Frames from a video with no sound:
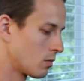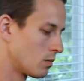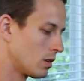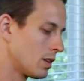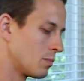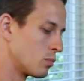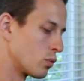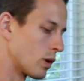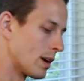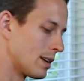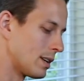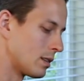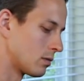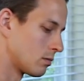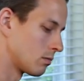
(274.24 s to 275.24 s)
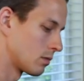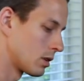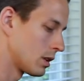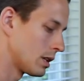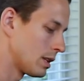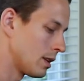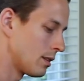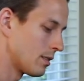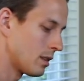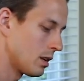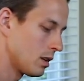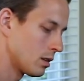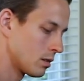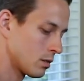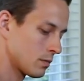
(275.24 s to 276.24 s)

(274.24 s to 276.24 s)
really bready, really yeasty,